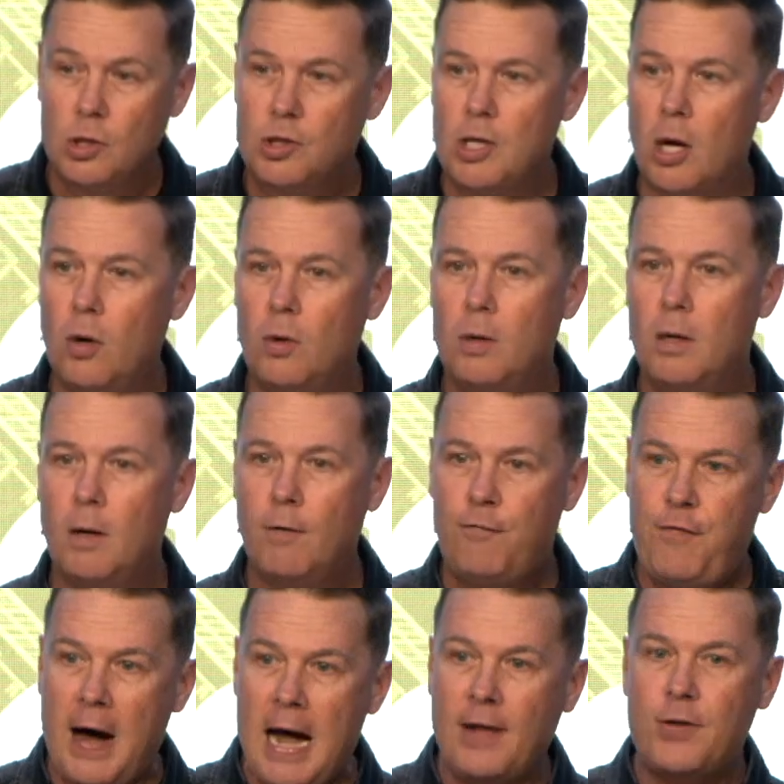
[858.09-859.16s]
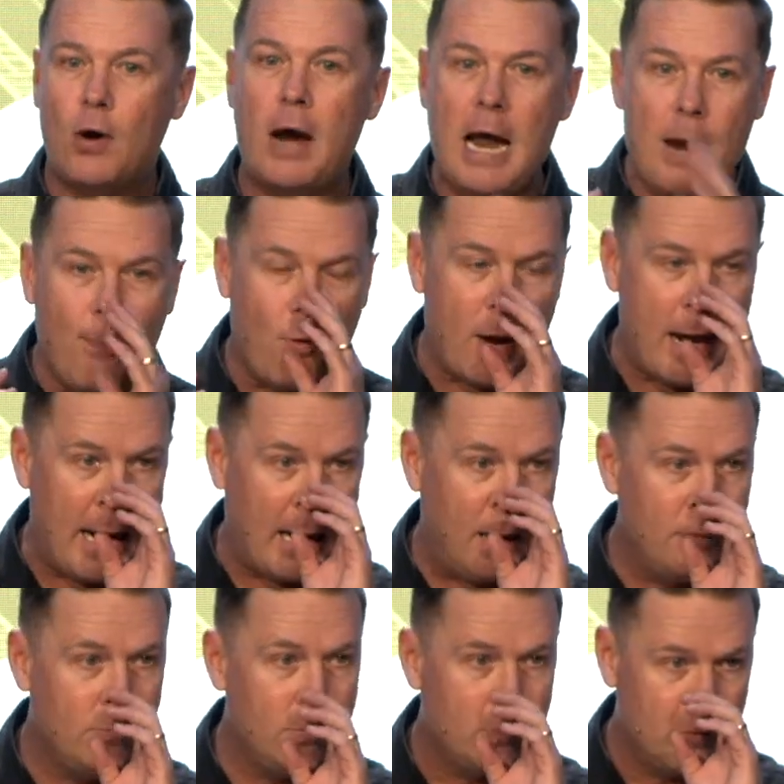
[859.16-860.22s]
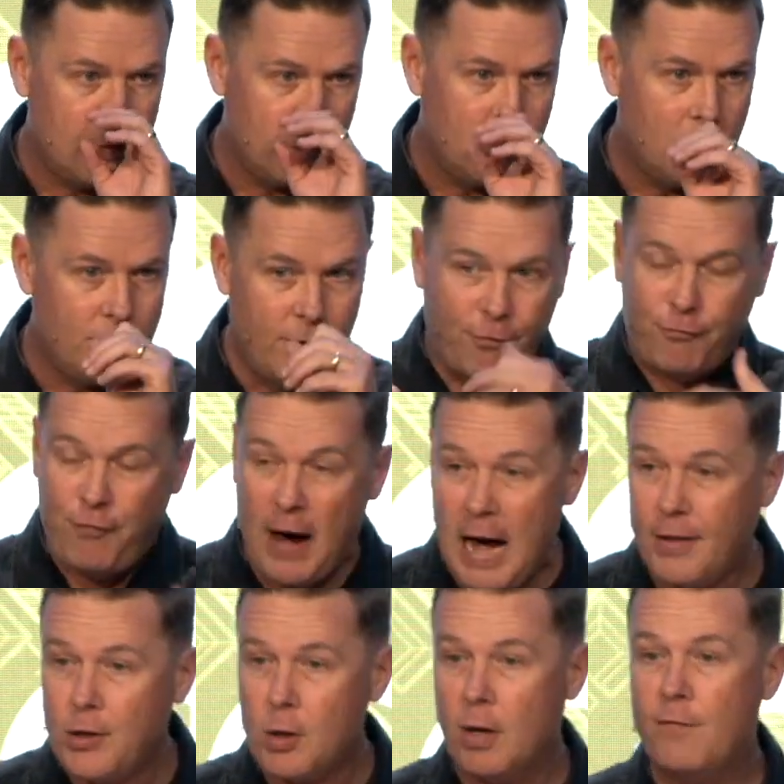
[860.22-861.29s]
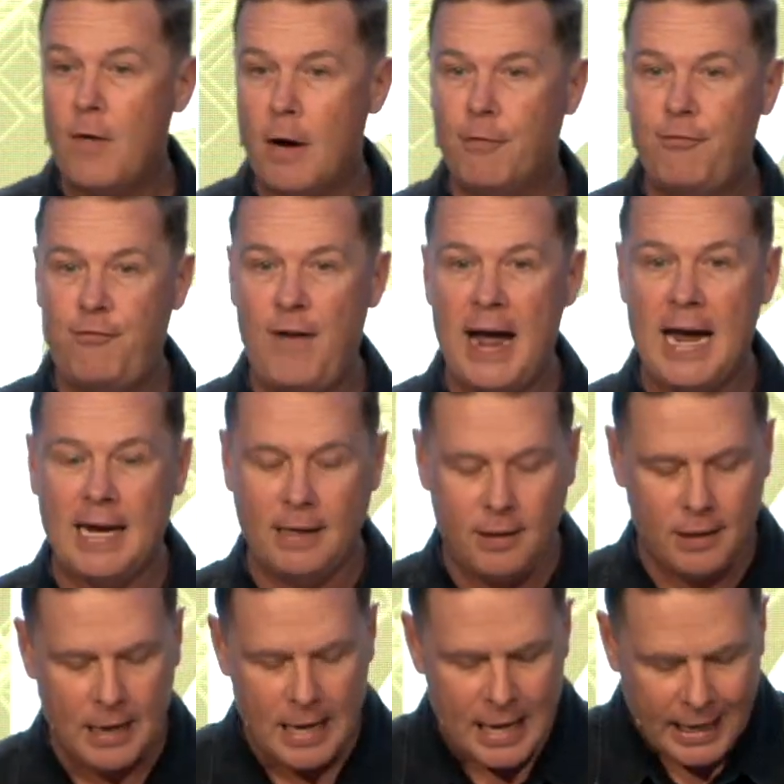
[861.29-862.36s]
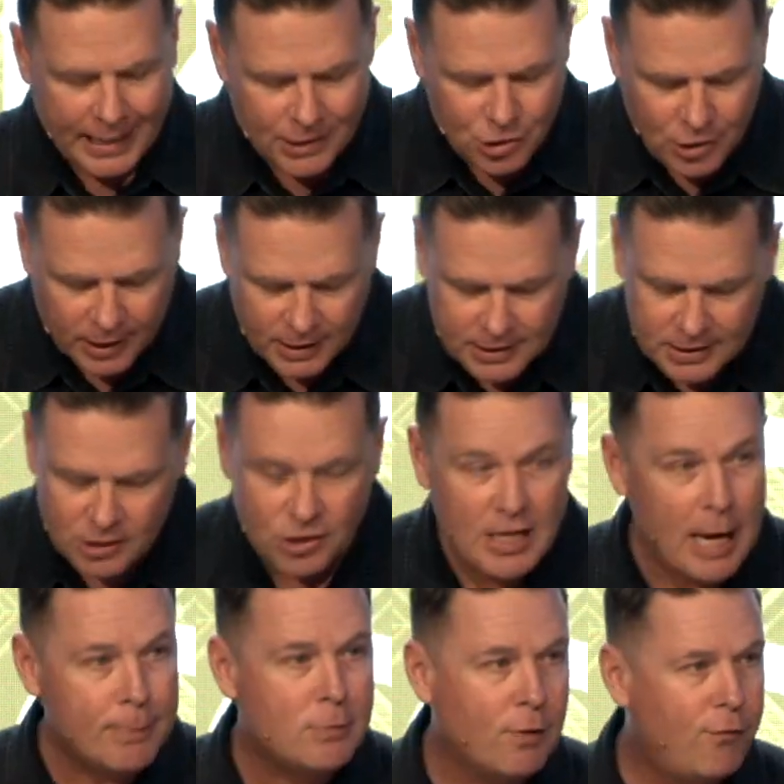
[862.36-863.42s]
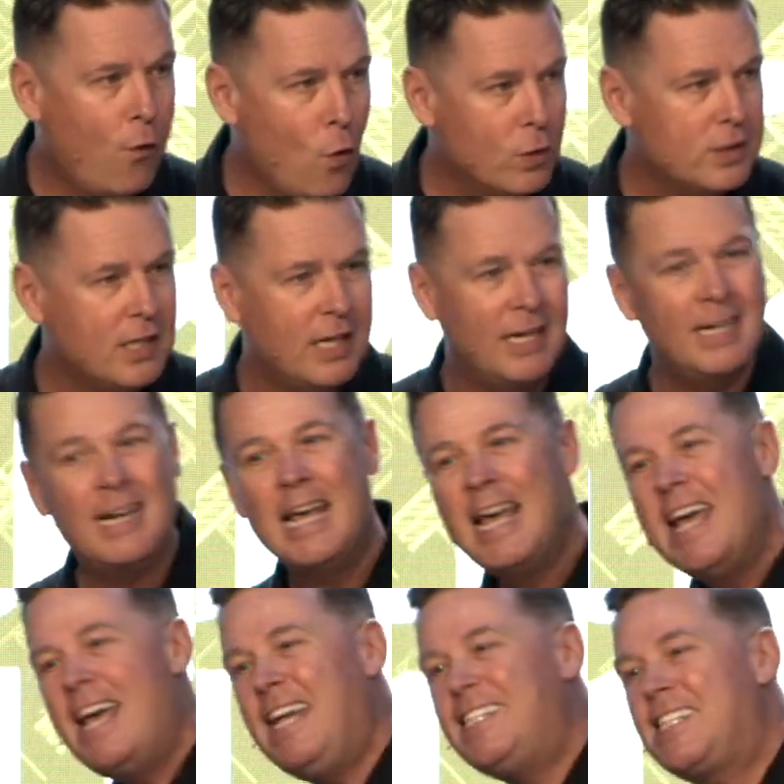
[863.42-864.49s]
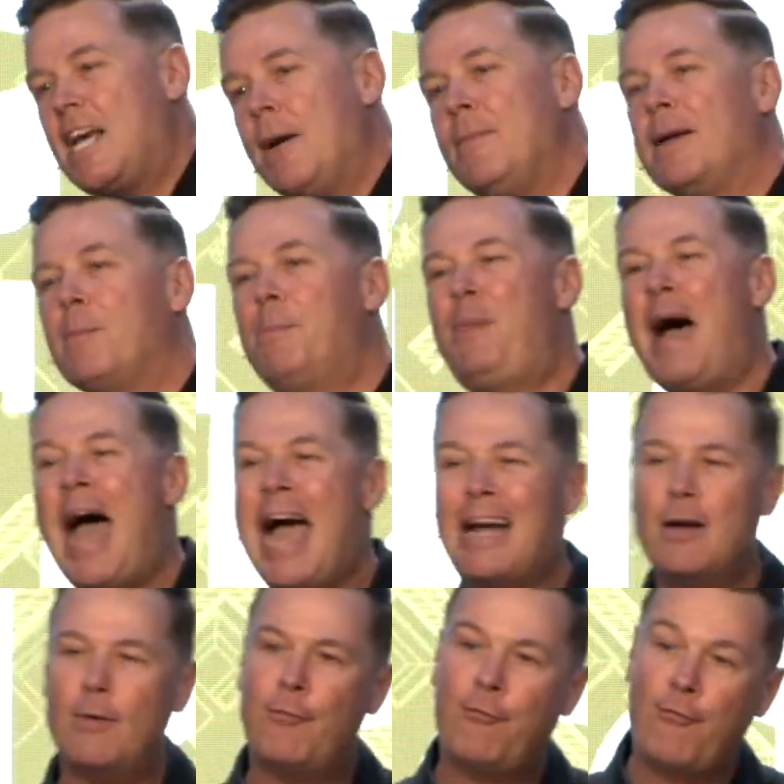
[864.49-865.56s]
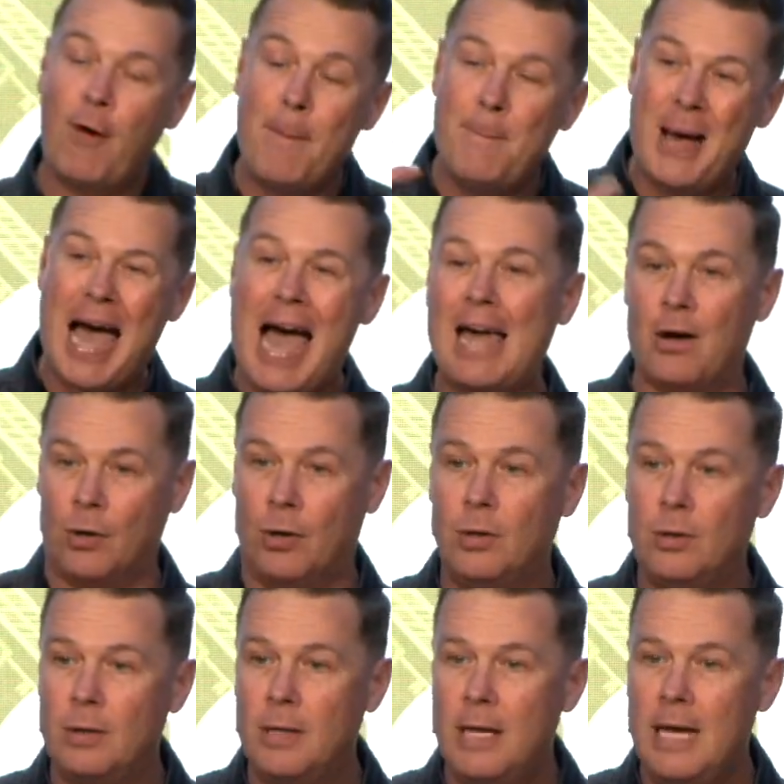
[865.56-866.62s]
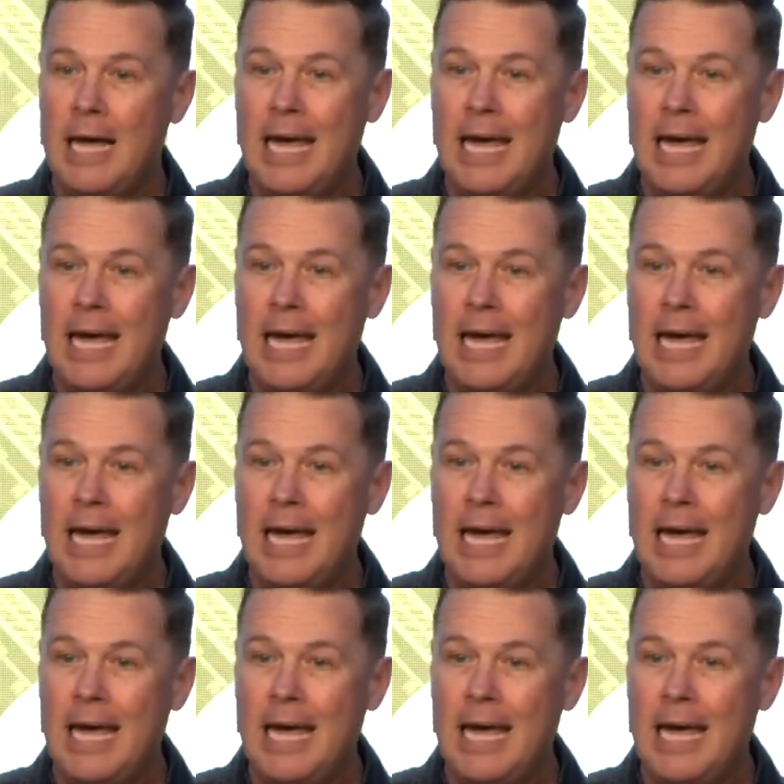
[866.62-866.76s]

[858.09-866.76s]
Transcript: So, Father Abraham the father of our faith in Genesis chapter 14, he's coming back from battle.